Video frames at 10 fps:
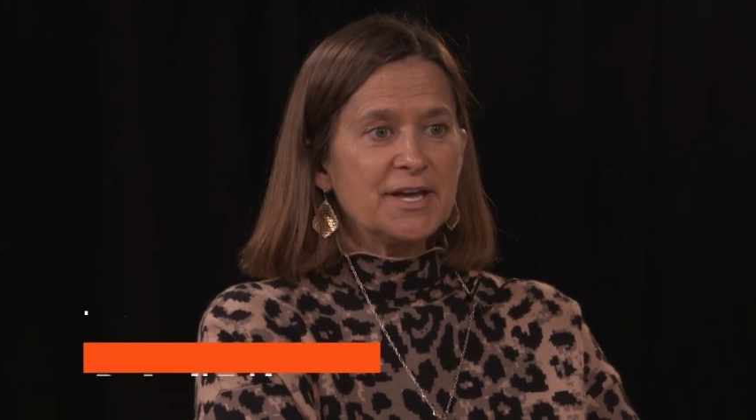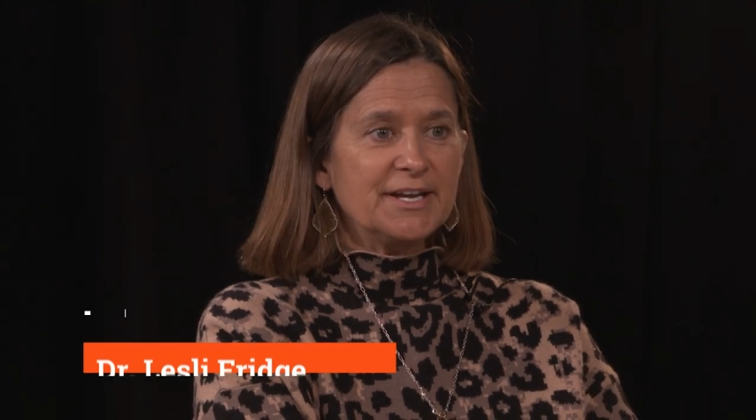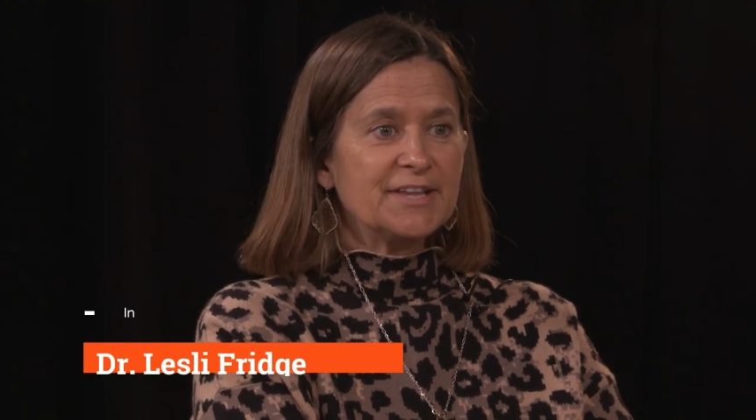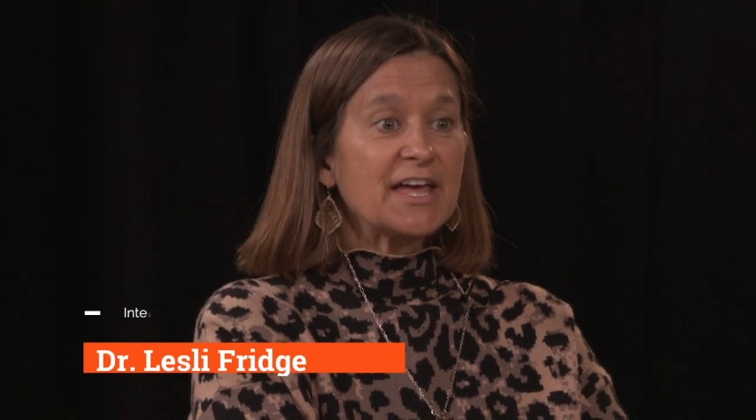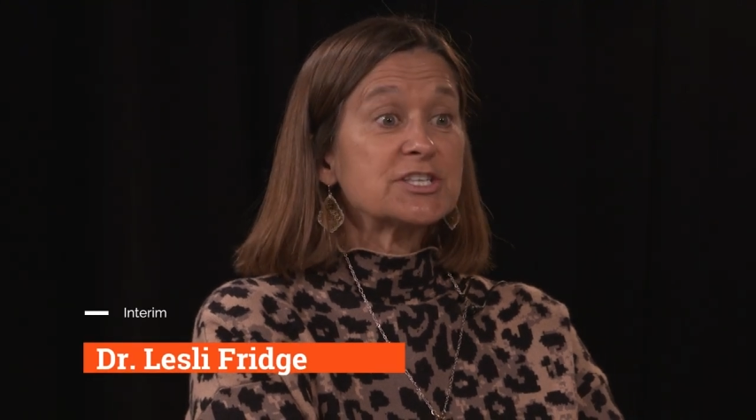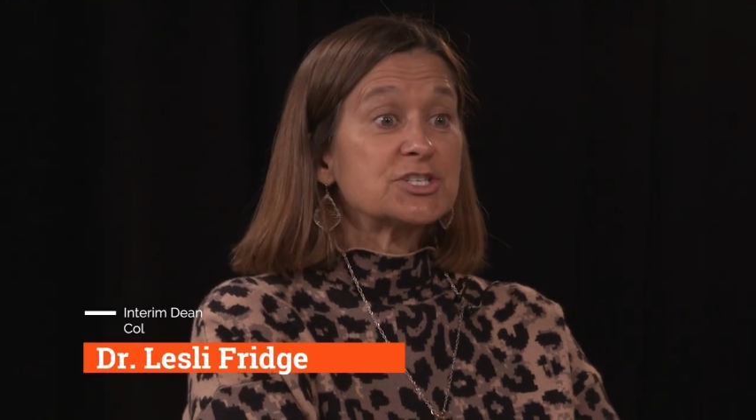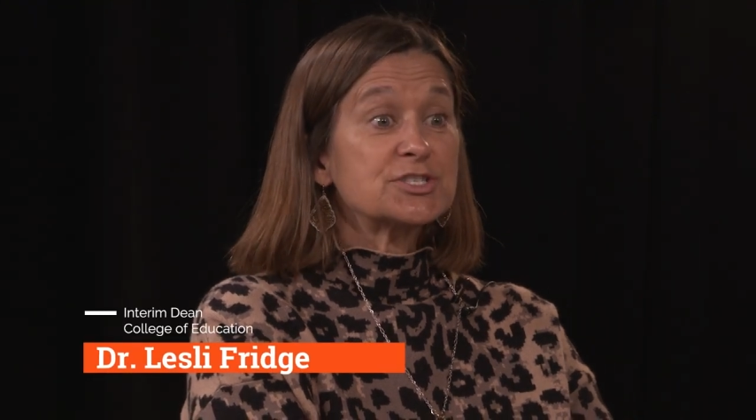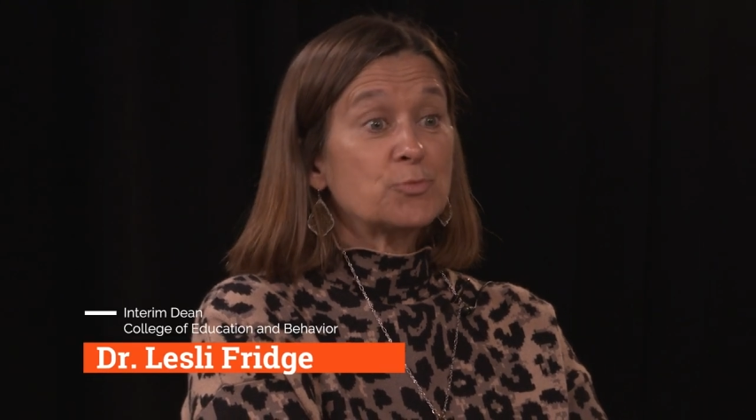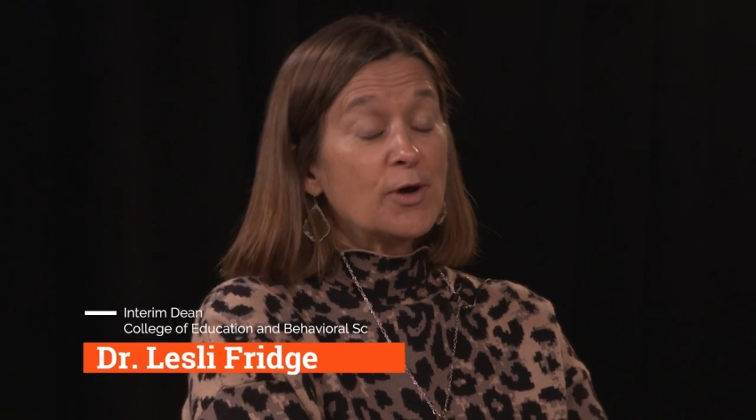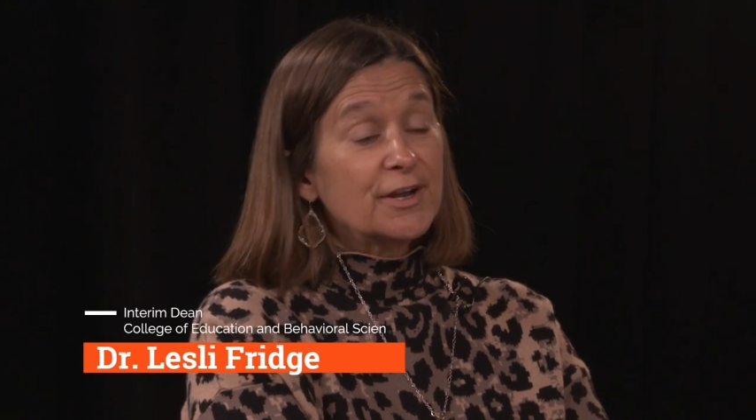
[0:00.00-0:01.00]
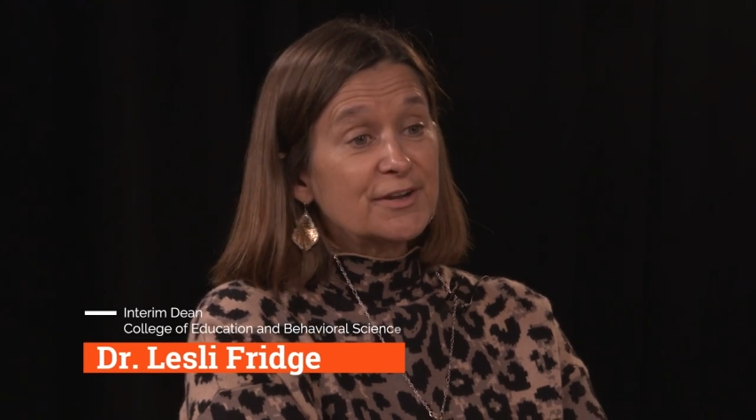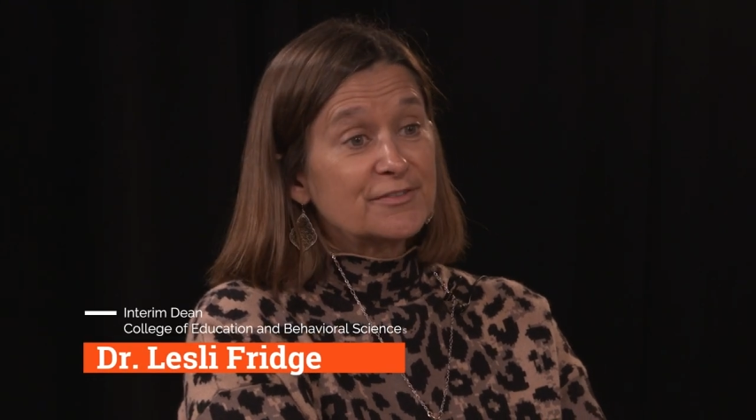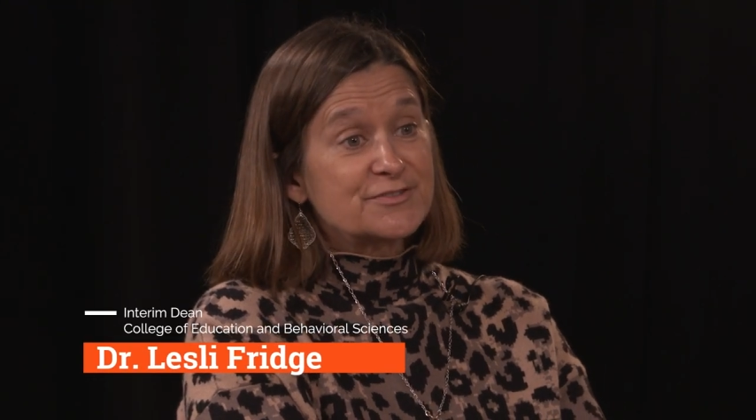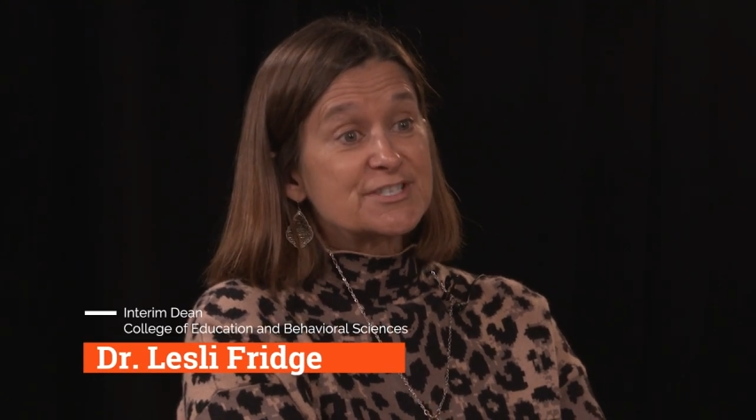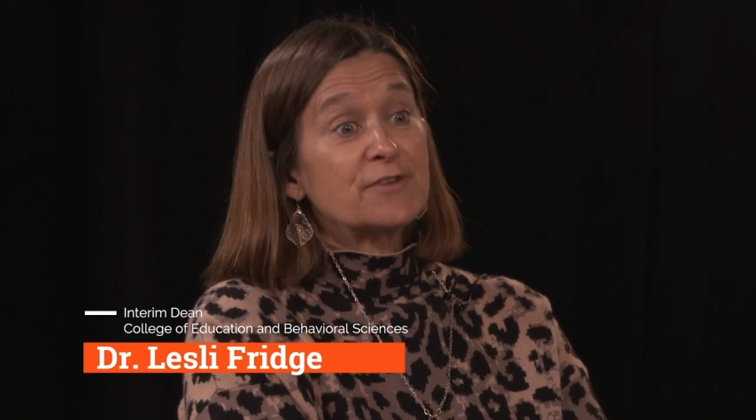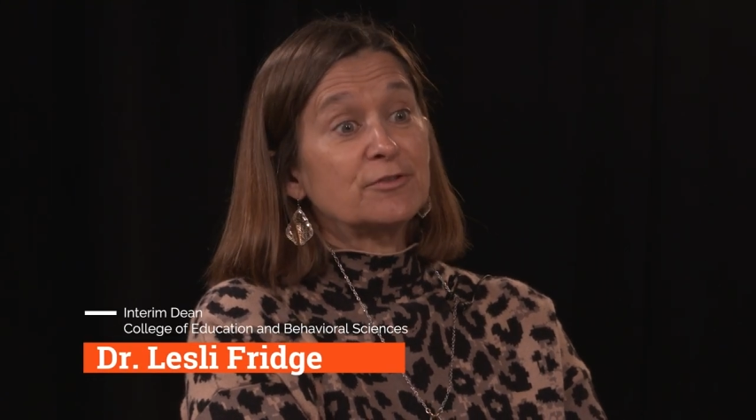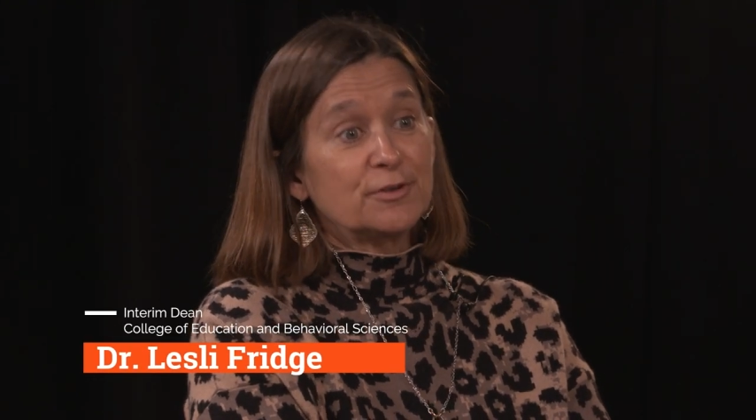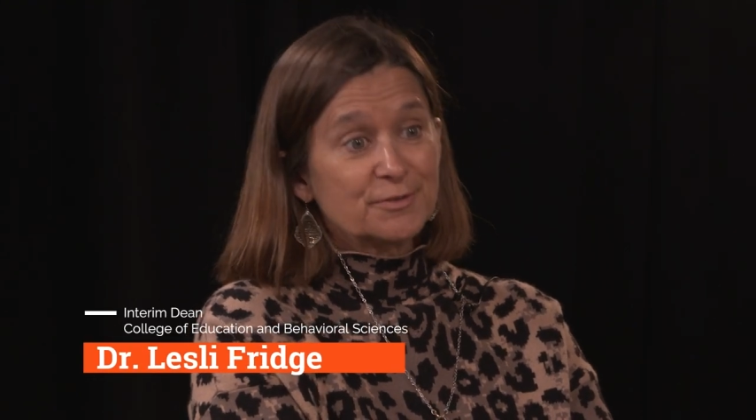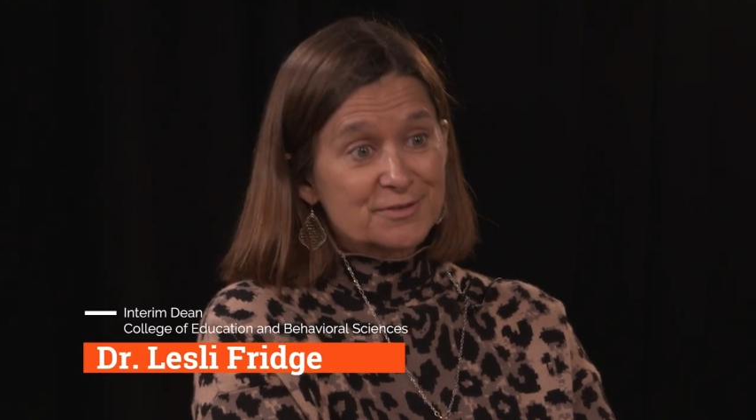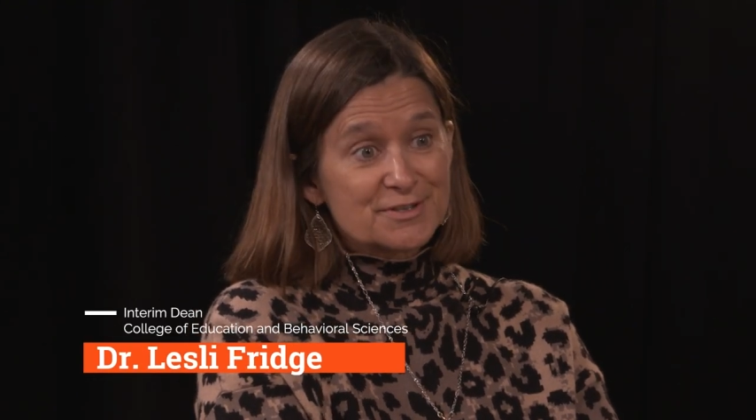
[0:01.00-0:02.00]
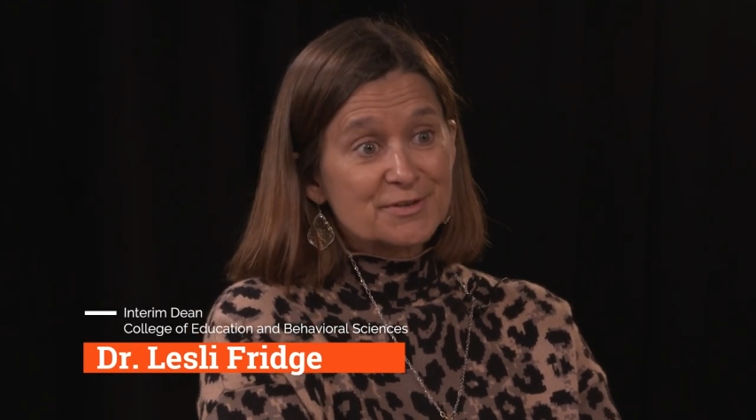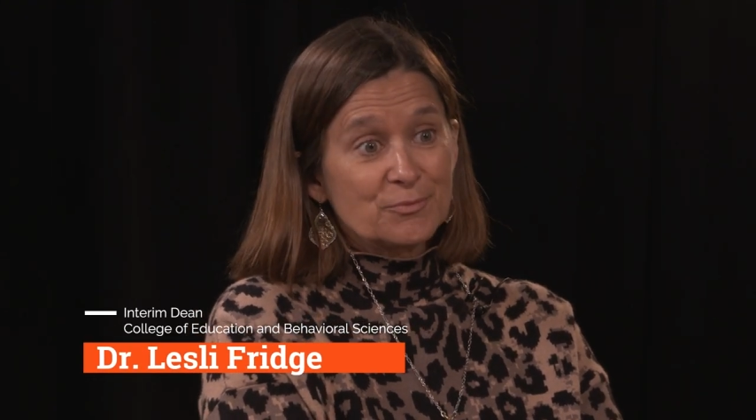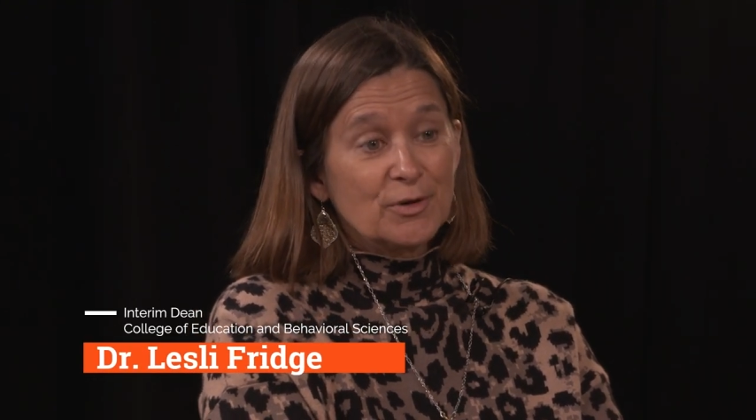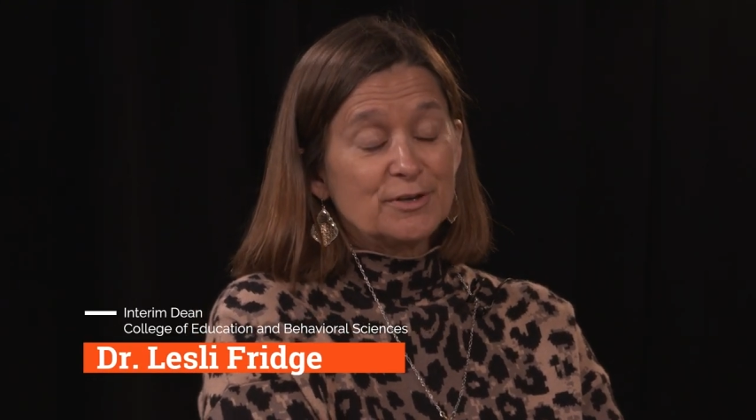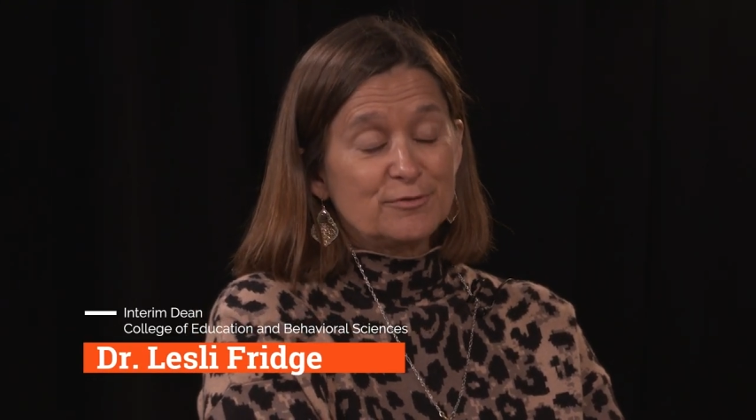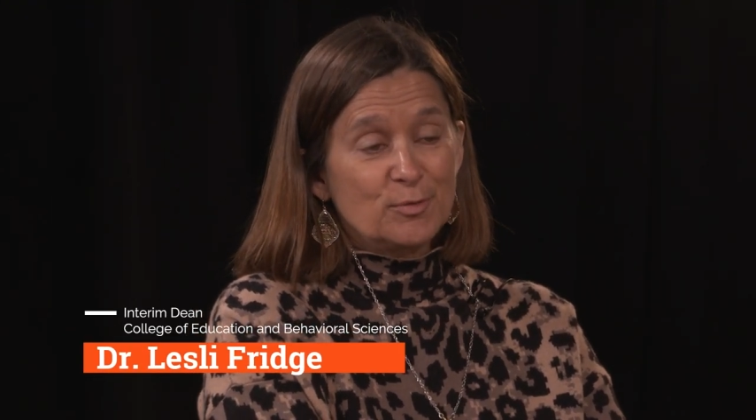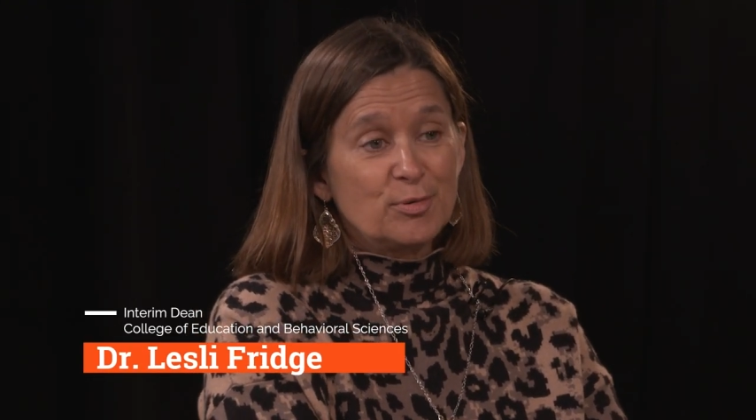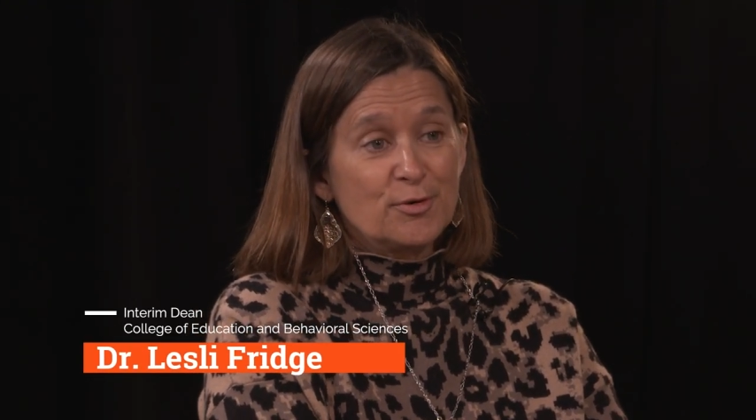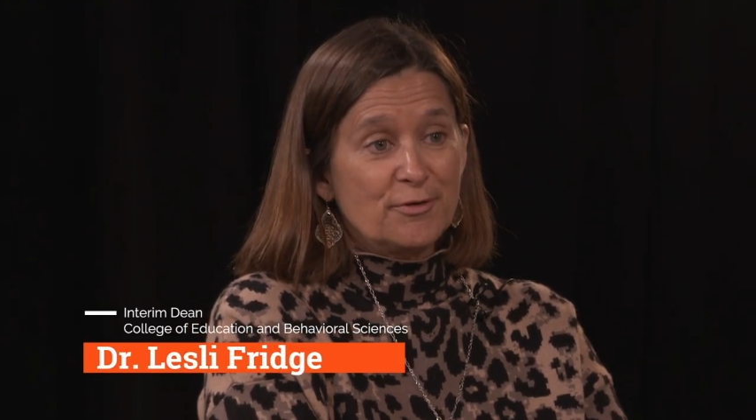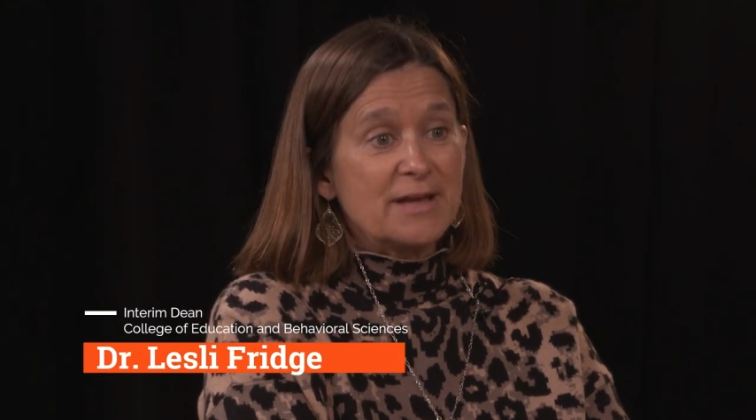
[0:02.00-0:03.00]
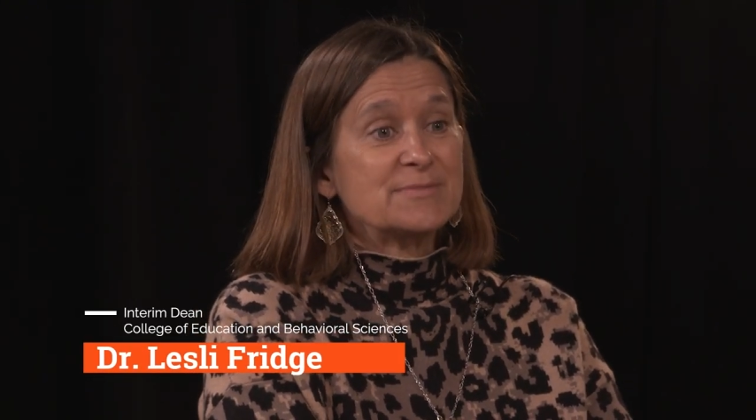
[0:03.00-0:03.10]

Now that's just one of several wonderful programs